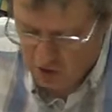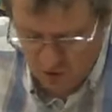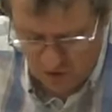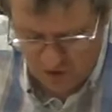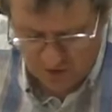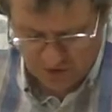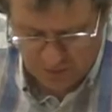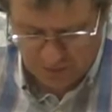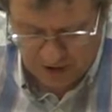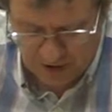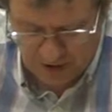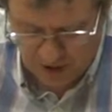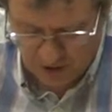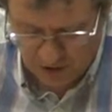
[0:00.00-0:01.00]
to this,
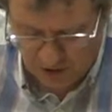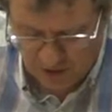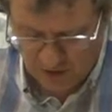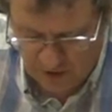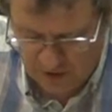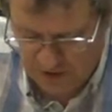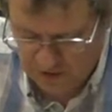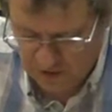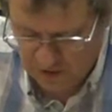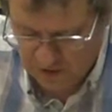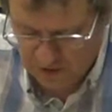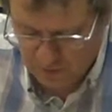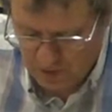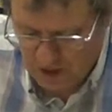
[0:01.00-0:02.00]
but a lot of the
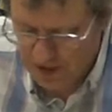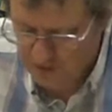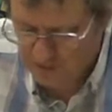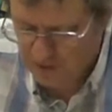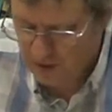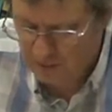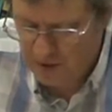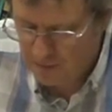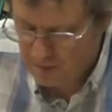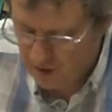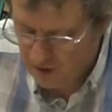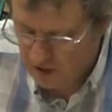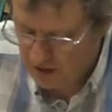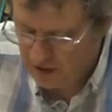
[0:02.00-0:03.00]
analysis may in fact be
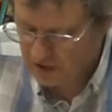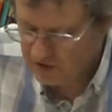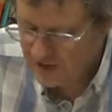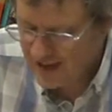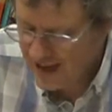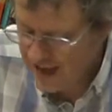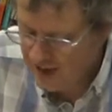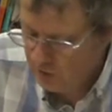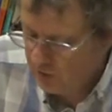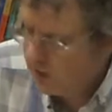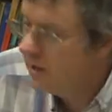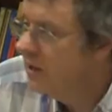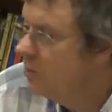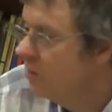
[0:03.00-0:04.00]
middle class
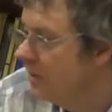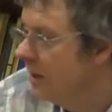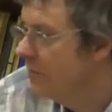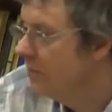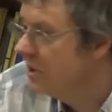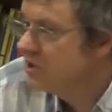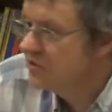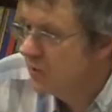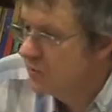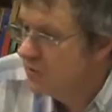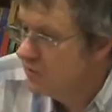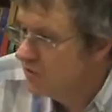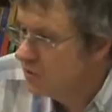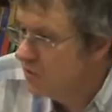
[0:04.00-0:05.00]
hand-wringing without much
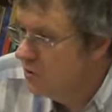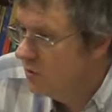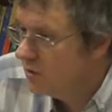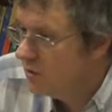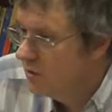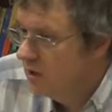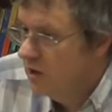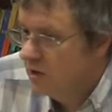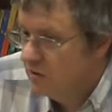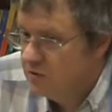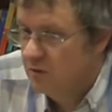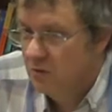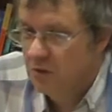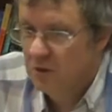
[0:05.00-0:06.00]
substance to it.
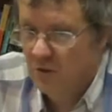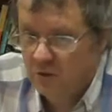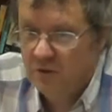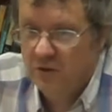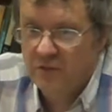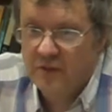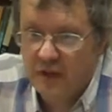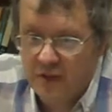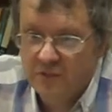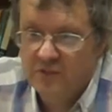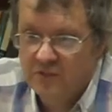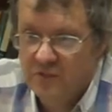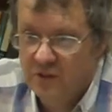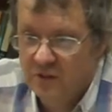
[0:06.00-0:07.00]
So we've got to look at the
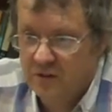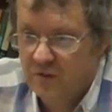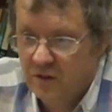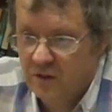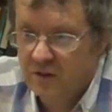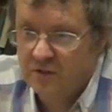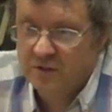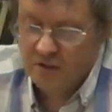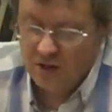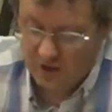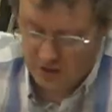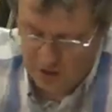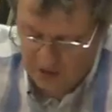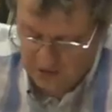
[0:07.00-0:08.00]
other side of things, that
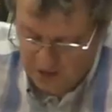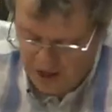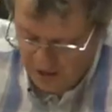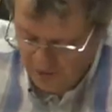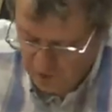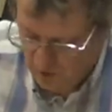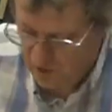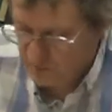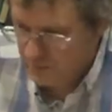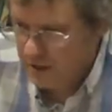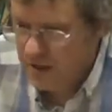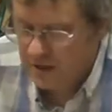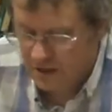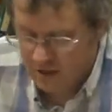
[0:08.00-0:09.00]
things have gotten
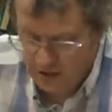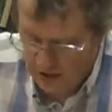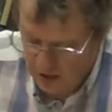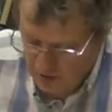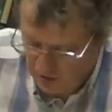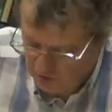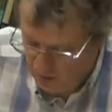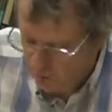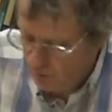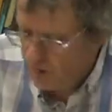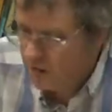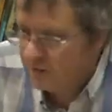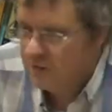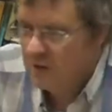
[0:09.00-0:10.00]
better in a lot of
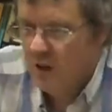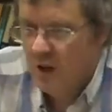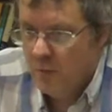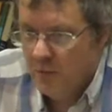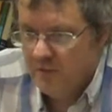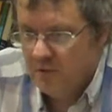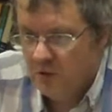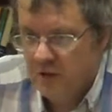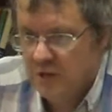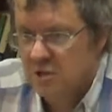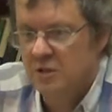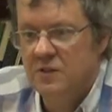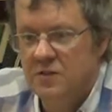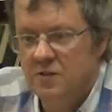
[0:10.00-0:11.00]
ways, and we've not
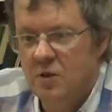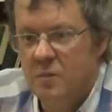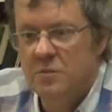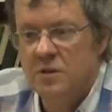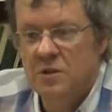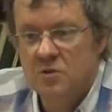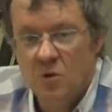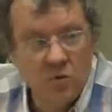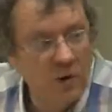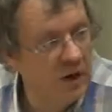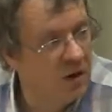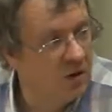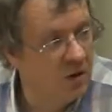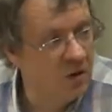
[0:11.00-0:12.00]
actually stopped to
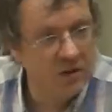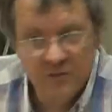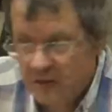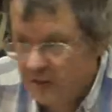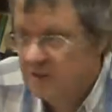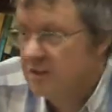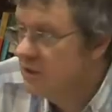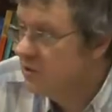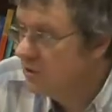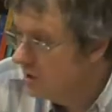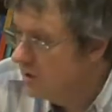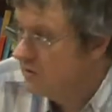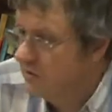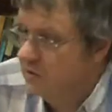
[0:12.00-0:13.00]
recognise that and
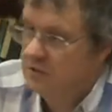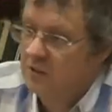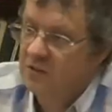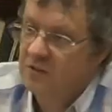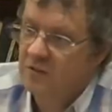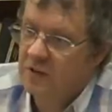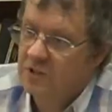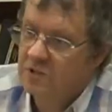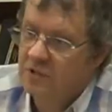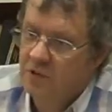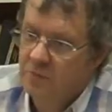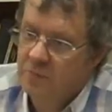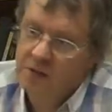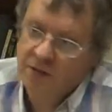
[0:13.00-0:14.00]
acknowledge that things have actually
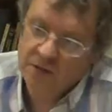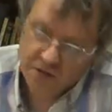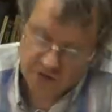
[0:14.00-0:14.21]
got better.